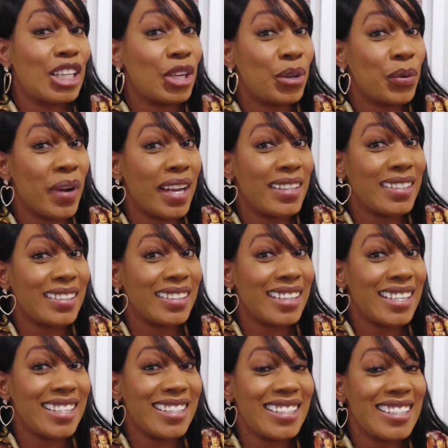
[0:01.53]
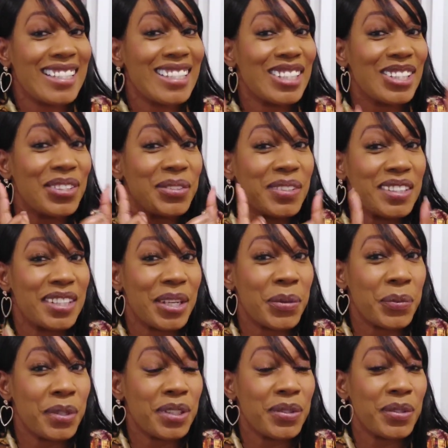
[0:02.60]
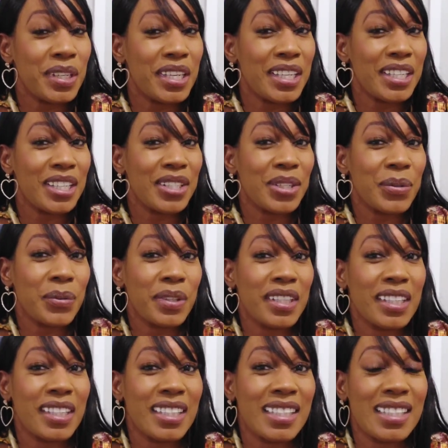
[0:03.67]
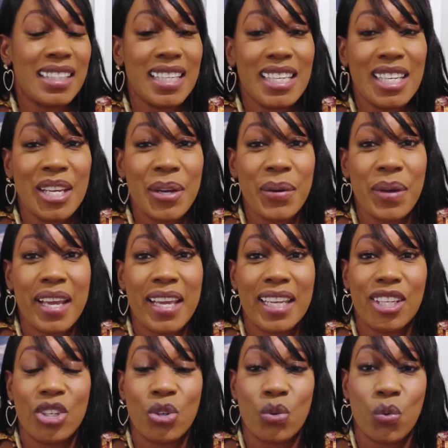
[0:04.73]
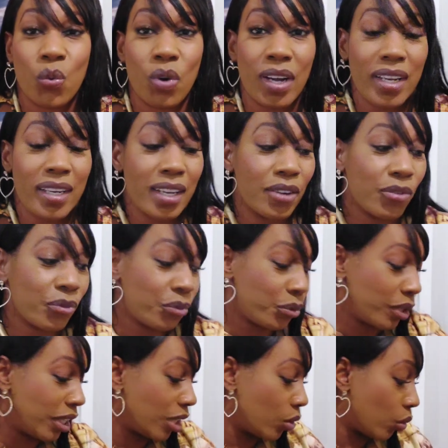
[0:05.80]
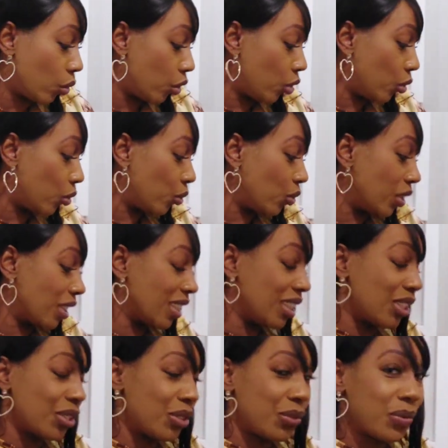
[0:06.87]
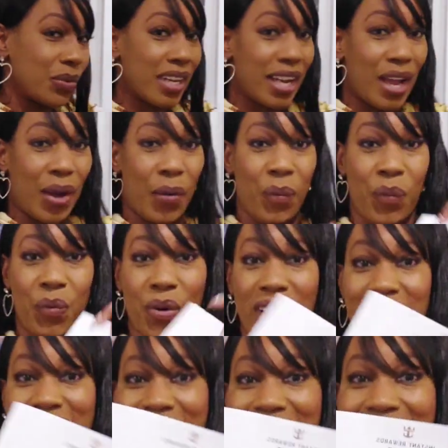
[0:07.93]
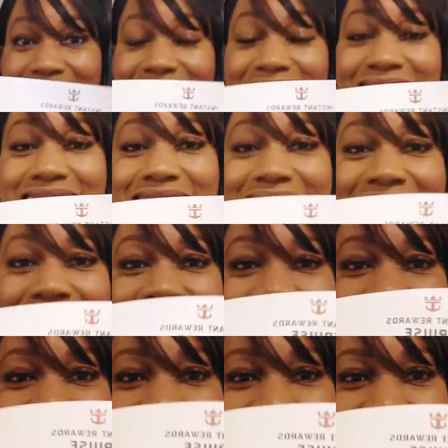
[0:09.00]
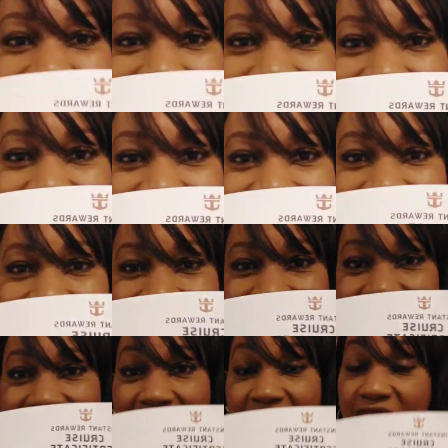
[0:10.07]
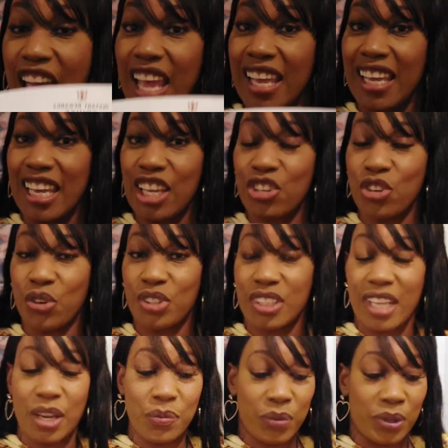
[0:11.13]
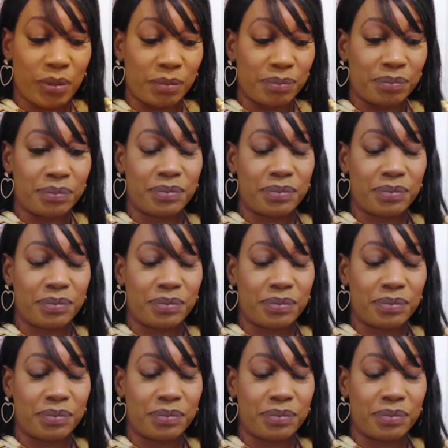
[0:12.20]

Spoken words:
Congratulations, you did what you needed to do in the casino and you won a free cruise. You got one of these in your stateroom.